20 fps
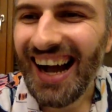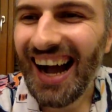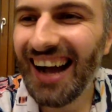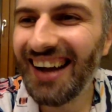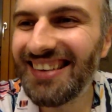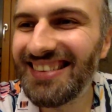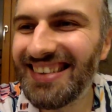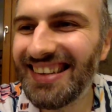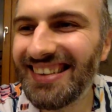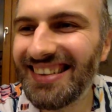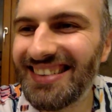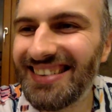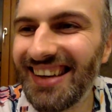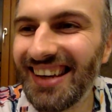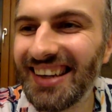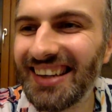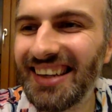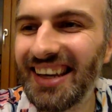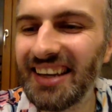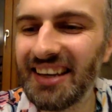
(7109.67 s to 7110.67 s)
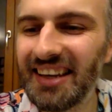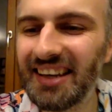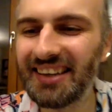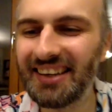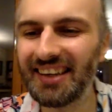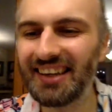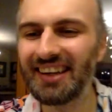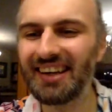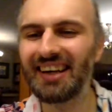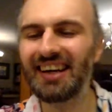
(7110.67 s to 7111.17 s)
I just checked and it's
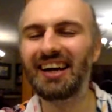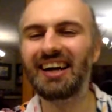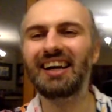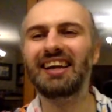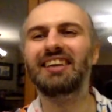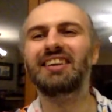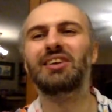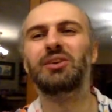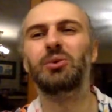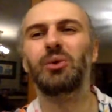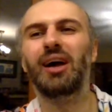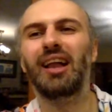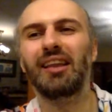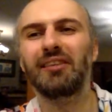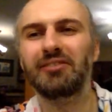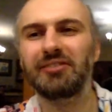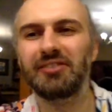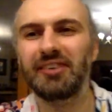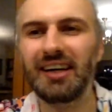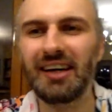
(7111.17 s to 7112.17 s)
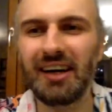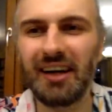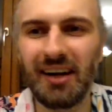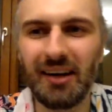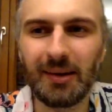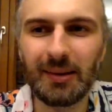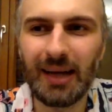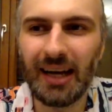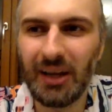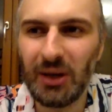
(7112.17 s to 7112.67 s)
12.
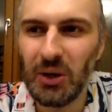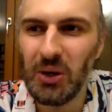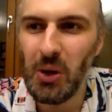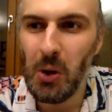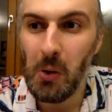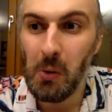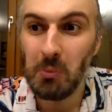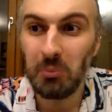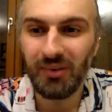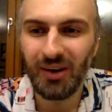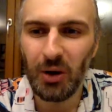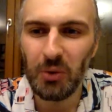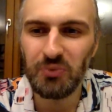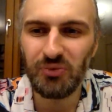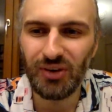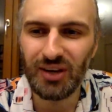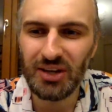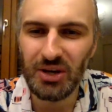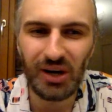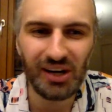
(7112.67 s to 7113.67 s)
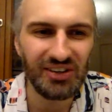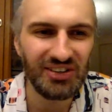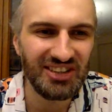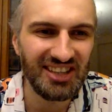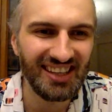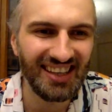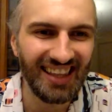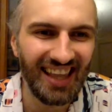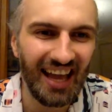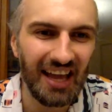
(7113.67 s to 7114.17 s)
I don't know. Hopefully you are
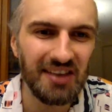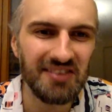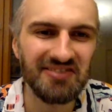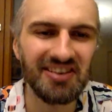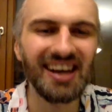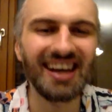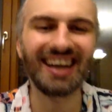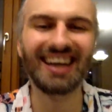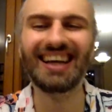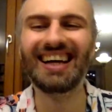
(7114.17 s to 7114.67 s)
still live.